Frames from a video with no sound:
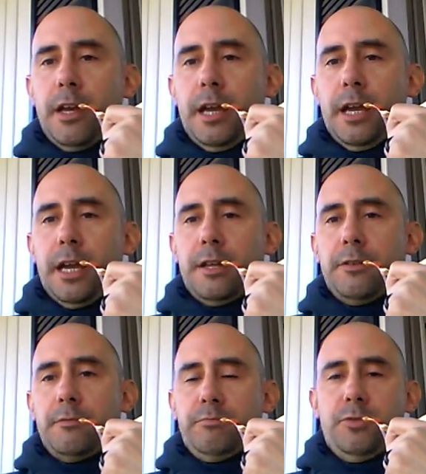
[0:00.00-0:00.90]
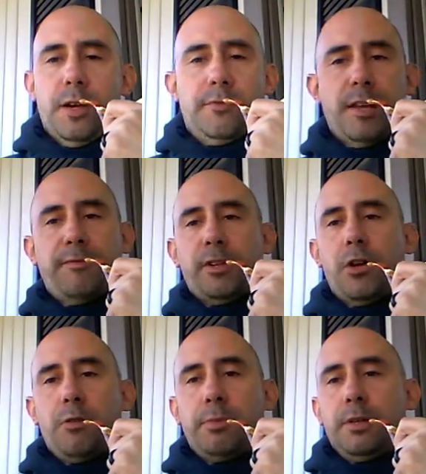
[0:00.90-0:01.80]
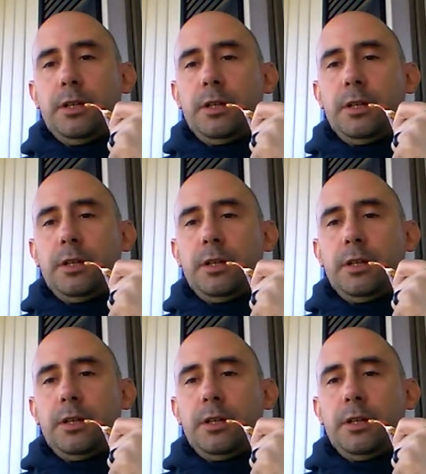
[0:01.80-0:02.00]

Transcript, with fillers: and you have an envelope